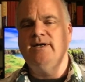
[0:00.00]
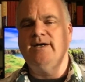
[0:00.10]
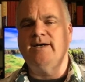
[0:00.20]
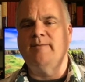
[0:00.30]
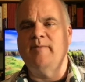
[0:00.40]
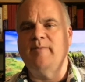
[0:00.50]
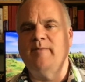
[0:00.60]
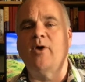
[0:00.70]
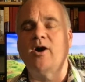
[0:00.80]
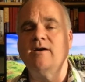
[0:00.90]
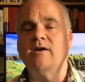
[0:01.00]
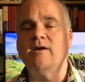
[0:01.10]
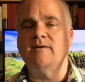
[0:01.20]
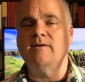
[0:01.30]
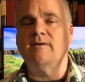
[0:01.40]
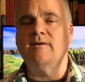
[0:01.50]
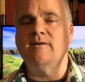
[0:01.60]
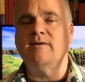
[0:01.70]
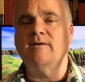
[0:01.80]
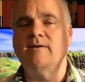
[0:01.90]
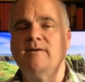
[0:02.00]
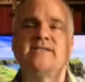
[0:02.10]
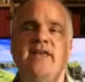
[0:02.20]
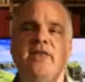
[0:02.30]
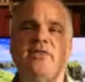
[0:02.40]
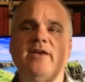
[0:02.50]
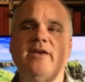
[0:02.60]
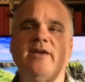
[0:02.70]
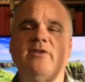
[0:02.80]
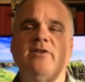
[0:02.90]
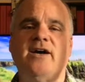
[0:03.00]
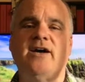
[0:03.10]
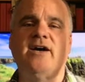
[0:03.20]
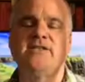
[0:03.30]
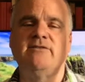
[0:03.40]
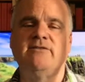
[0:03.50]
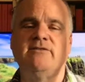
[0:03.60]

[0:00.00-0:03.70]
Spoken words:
In part because they think that those kinds of